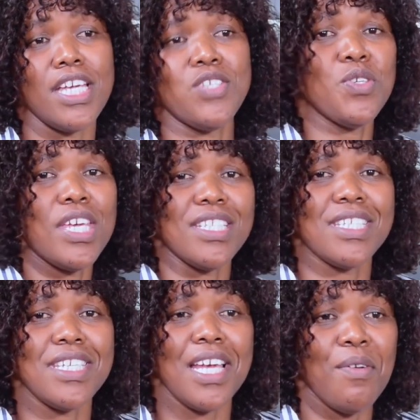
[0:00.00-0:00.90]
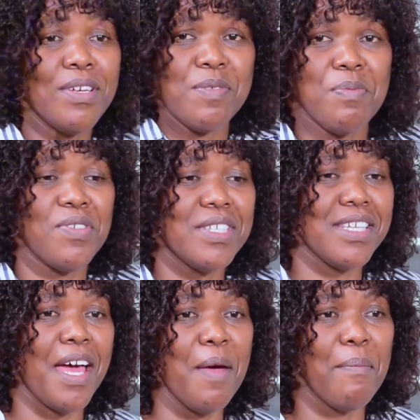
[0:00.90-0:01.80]
As you can see, our spirits
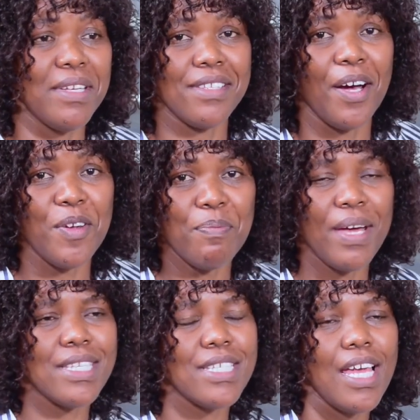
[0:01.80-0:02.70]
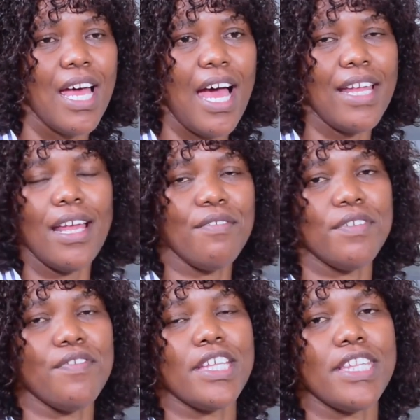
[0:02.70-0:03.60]
are a bit down, but I love the
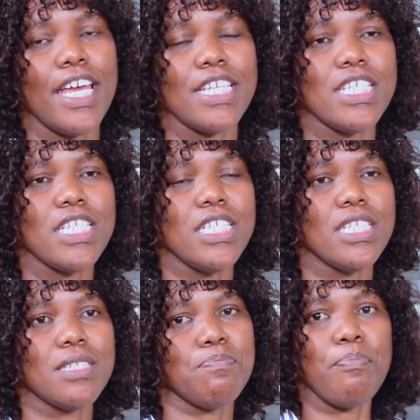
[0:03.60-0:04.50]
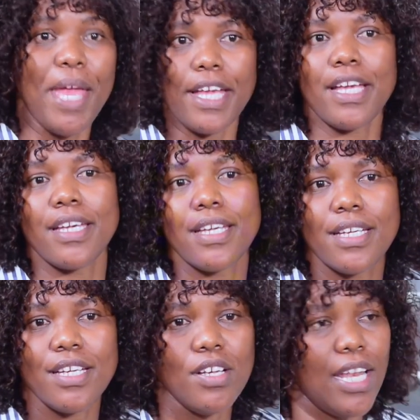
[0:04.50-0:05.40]
fact that she's back.
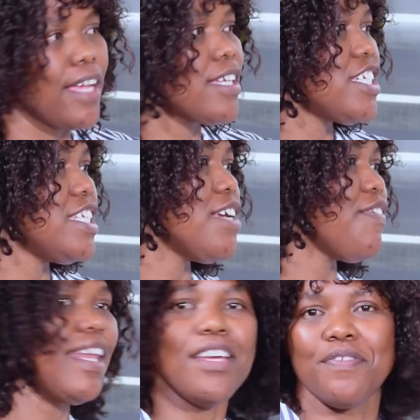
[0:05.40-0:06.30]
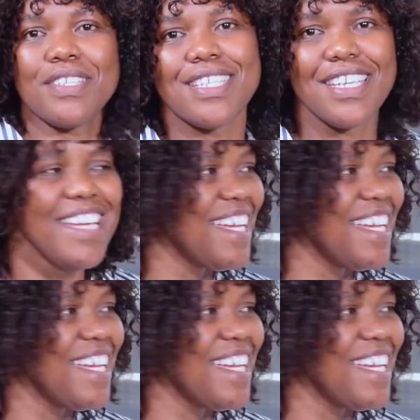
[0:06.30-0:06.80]
Like she never left.